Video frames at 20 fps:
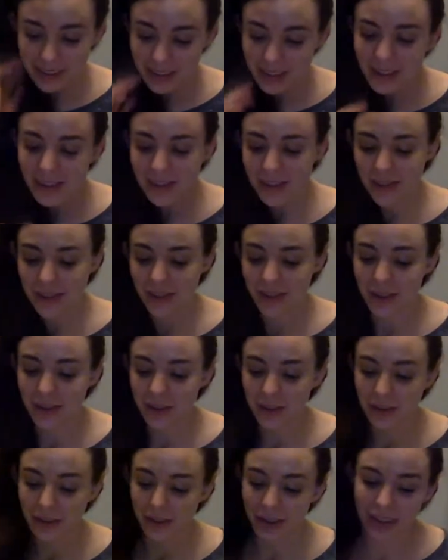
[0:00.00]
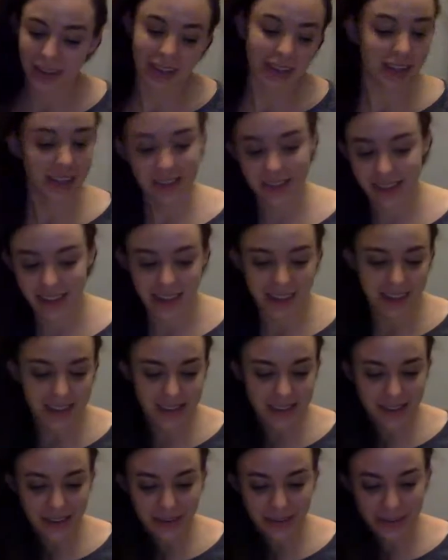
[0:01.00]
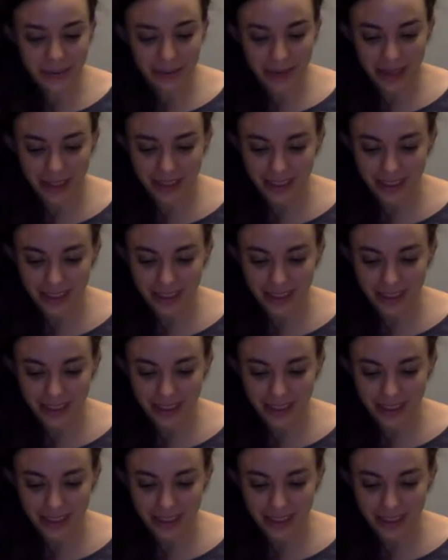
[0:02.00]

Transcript: So let's get this over with.